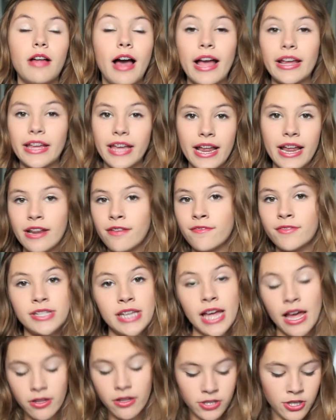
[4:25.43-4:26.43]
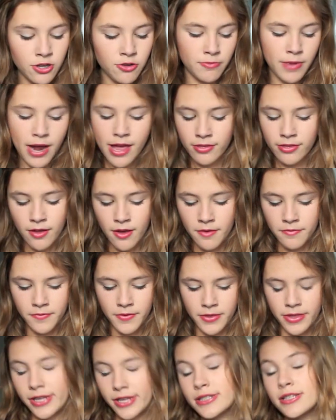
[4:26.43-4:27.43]
I can't even tell you my love
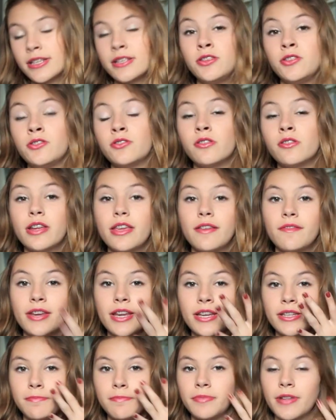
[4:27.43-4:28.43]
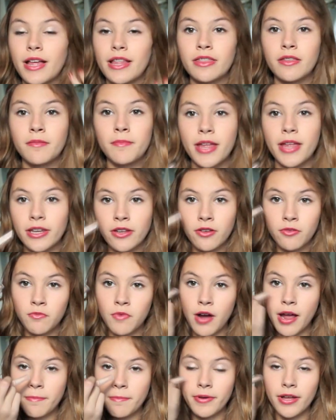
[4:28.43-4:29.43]
for these because you don't even need to blend them in. You
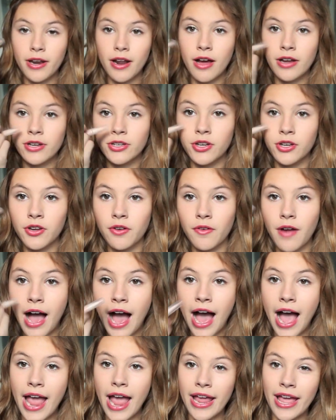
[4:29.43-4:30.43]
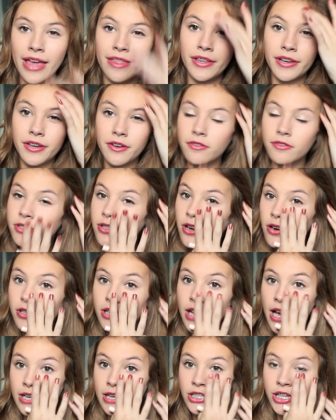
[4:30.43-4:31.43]
wipe it under your eye and then you start
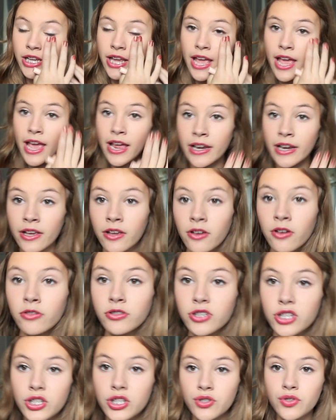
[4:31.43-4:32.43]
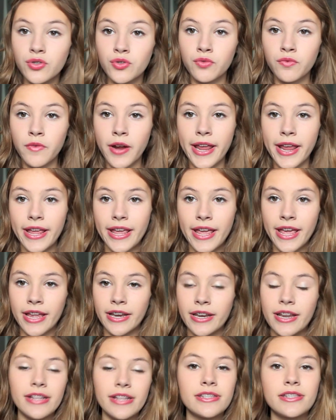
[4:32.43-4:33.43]
touching it and it goes straight
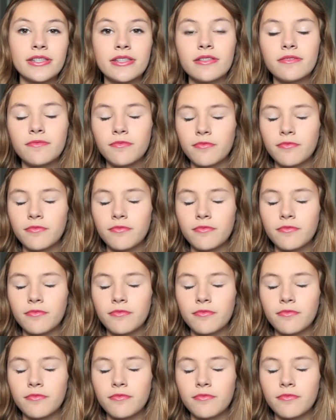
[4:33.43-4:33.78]
in. It's